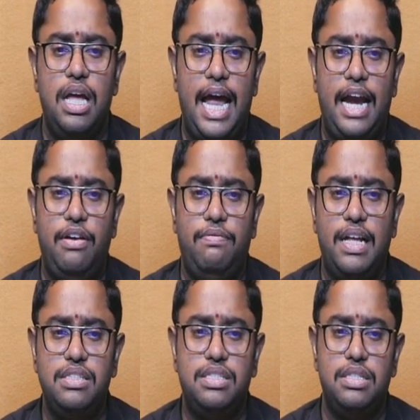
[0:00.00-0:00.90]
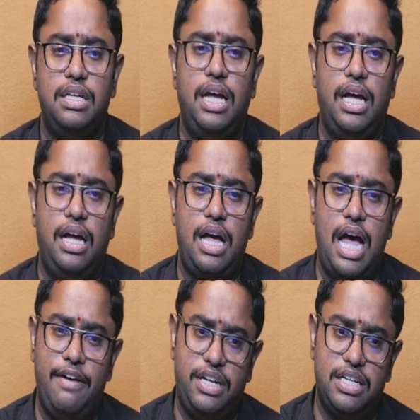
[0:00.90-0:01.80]
And once
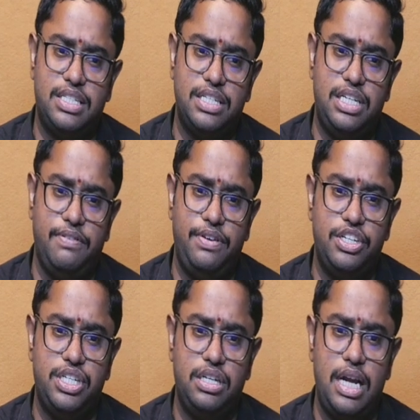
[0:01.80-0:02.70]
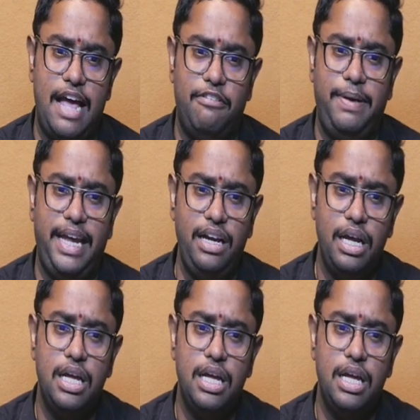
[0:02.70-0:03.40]
after such definition have been